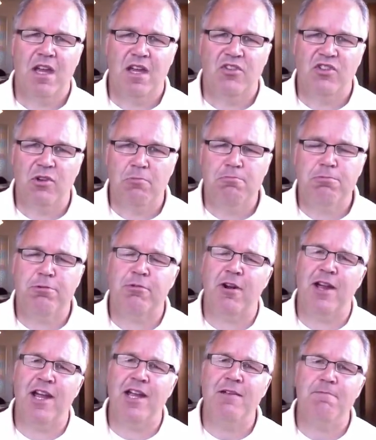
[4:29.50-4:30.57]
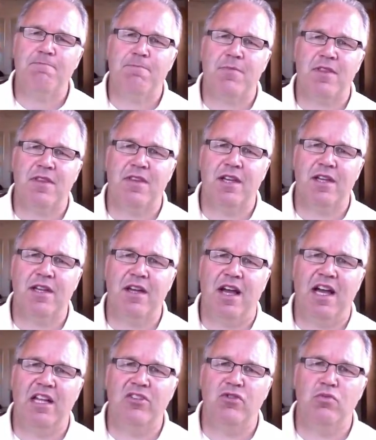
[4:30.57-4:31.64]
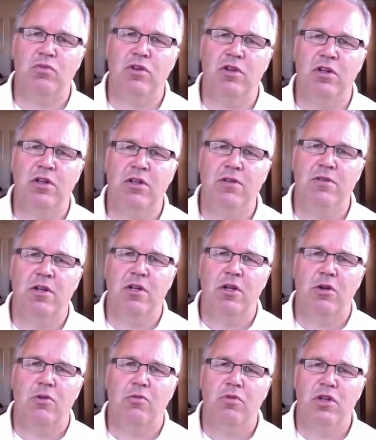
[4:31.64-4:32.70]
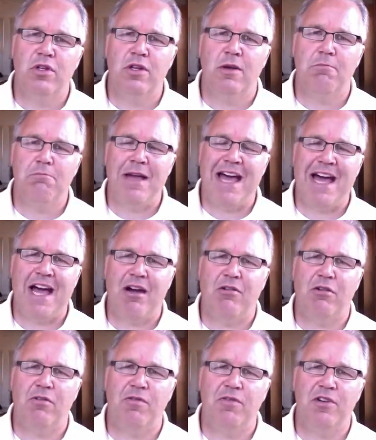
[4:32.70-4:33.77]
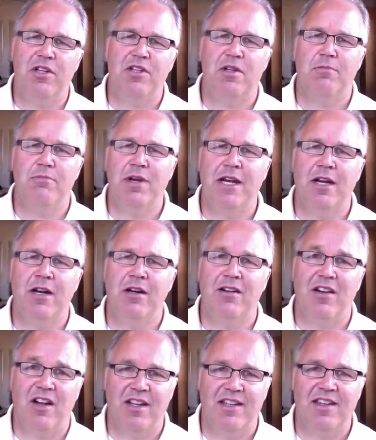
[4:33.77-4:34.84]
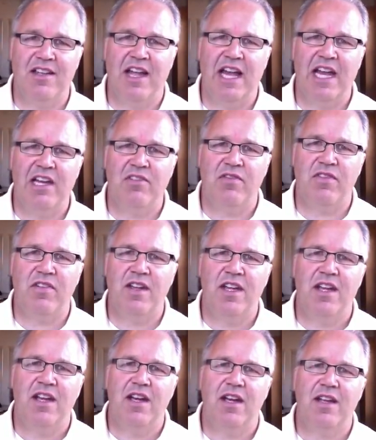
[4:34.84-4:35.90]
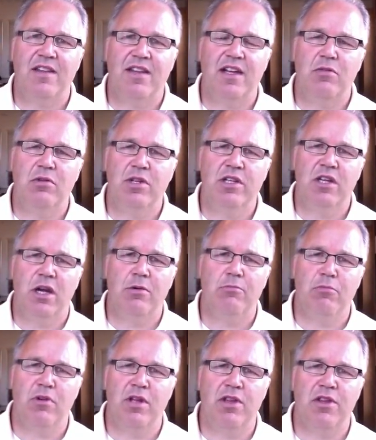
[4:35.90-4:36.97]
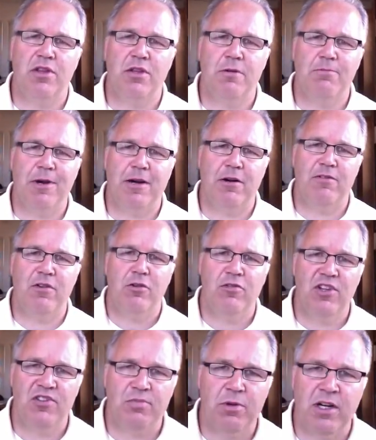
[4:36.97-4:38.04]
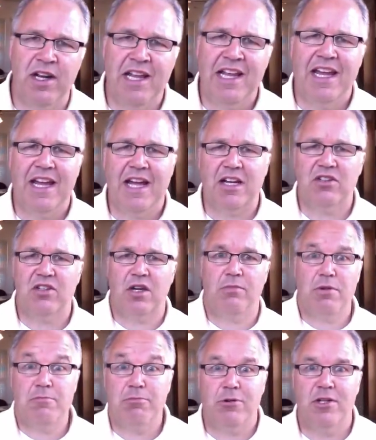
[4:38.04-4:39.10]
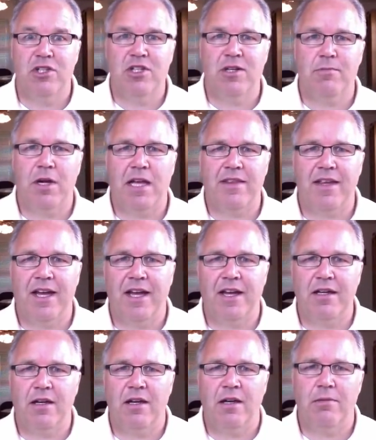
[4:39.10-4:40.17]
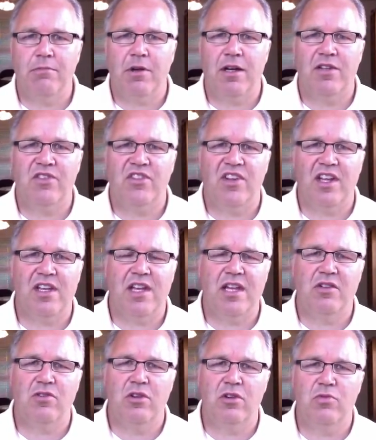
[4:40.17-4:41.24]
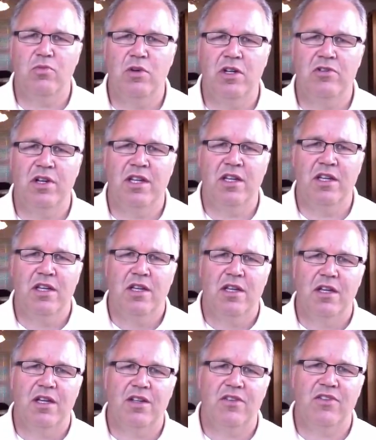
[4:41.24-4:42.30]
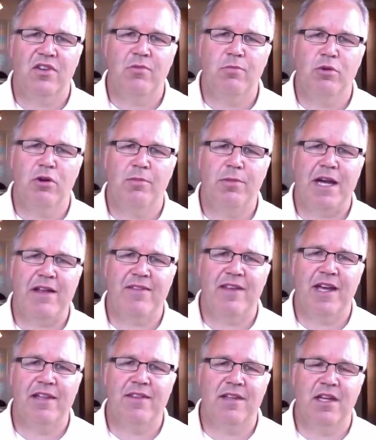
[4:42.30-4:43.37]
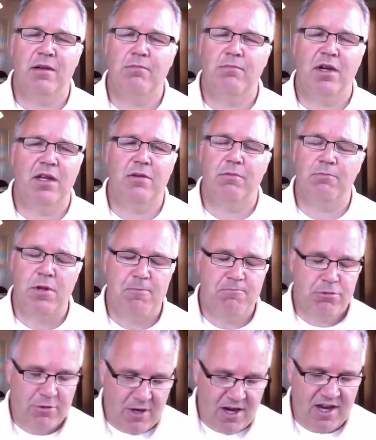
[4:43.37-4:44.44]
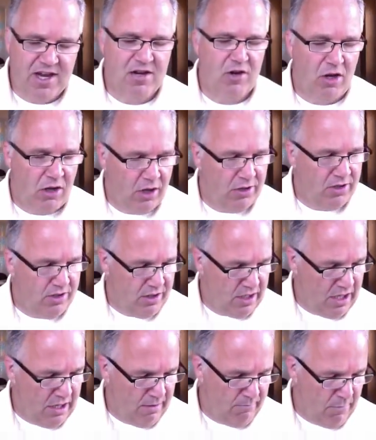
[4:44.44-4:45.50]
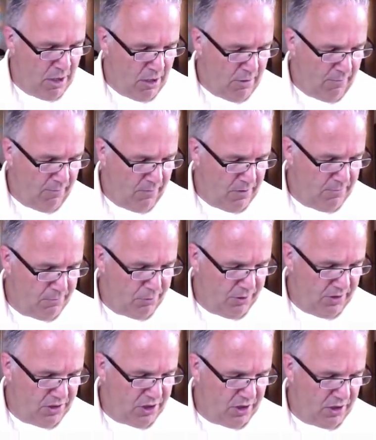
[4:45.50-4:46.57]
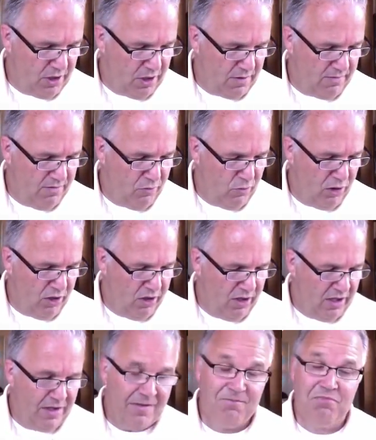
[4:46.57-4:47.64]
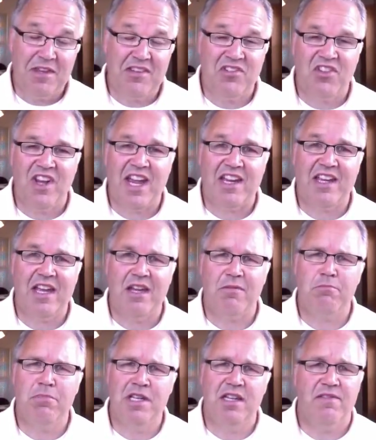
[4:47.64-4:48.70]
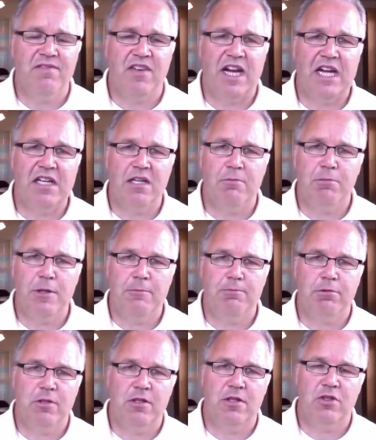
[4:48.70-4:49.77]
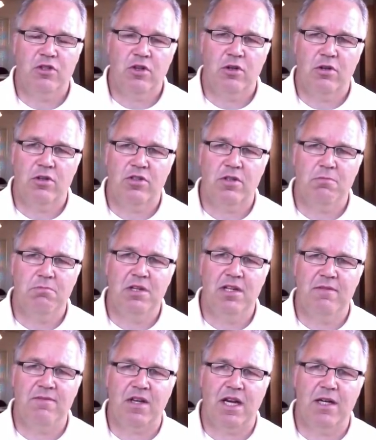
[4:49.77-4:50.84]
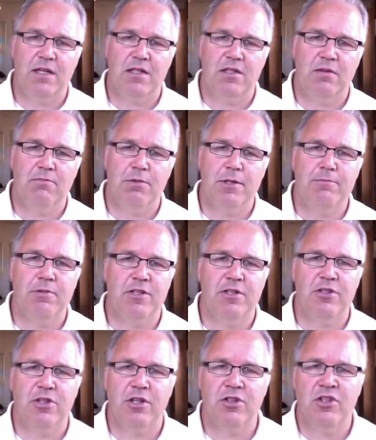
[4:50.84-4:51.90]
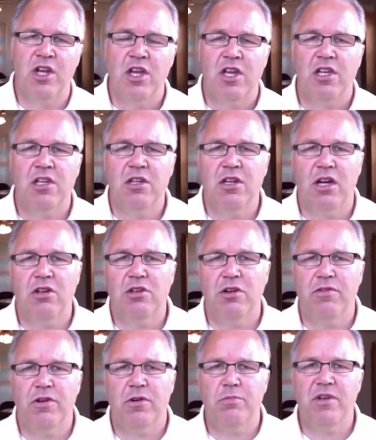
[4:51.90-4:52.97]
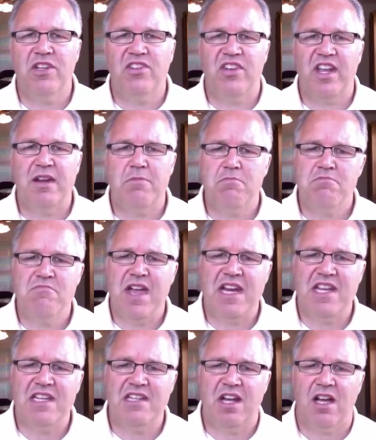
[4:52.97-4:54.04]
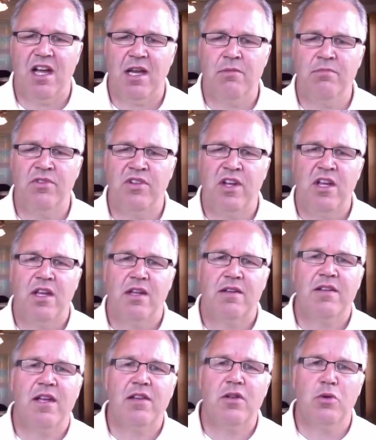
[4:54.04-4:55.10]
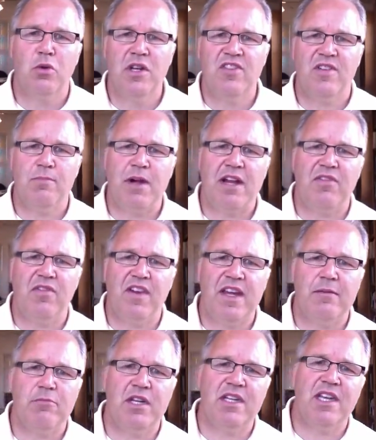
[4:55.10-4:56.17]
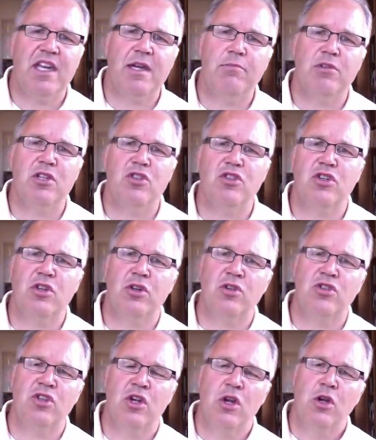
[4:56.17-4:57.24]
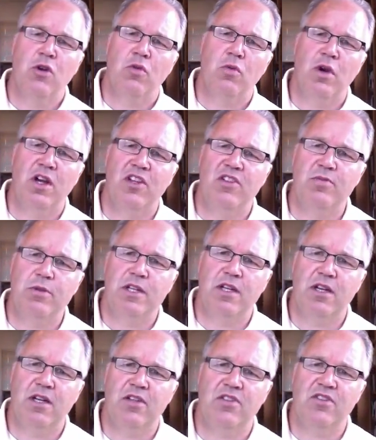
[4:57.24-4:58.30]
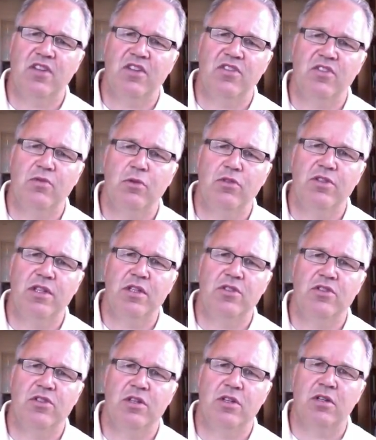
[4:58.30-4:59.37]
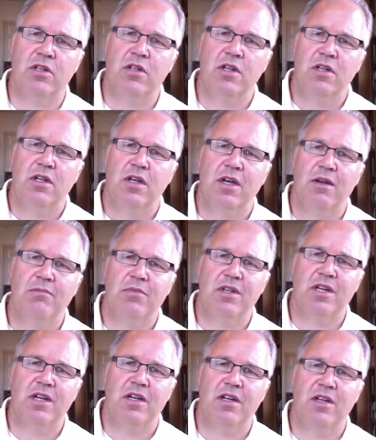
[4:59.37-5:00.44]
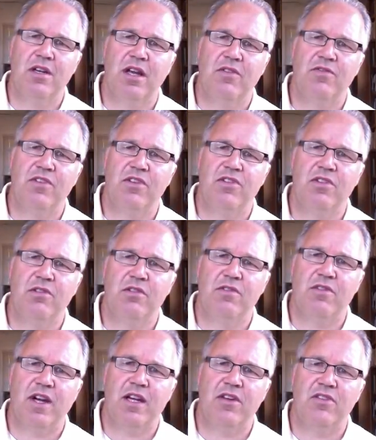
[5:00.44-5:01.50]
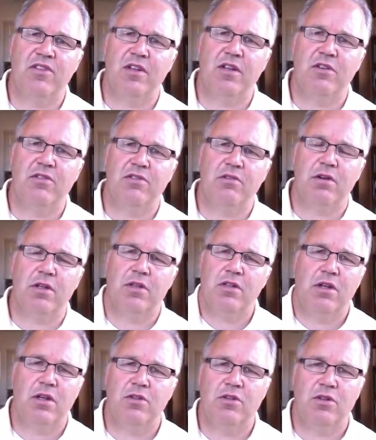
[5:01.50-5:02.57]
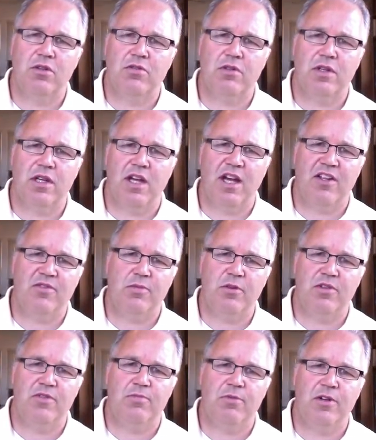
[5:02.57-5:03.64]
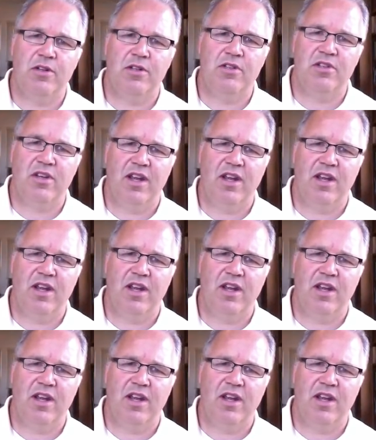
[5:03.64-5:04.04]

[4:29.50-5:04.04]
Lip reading: So pray that God's word would come powerfully to bear on life, that it would come with the power of the Holy Spirit. Actually, I'll be preaching about that on Sunday, Lord willing, and so more about that then. But be praying all the time for the preaching of the word. Second, be inviting people to church. Be inviting people to church. You know, you've heard me say many times that the reason my family came to church was because a school teacher cared enough just to invite us to go to a church where the gospel is preached.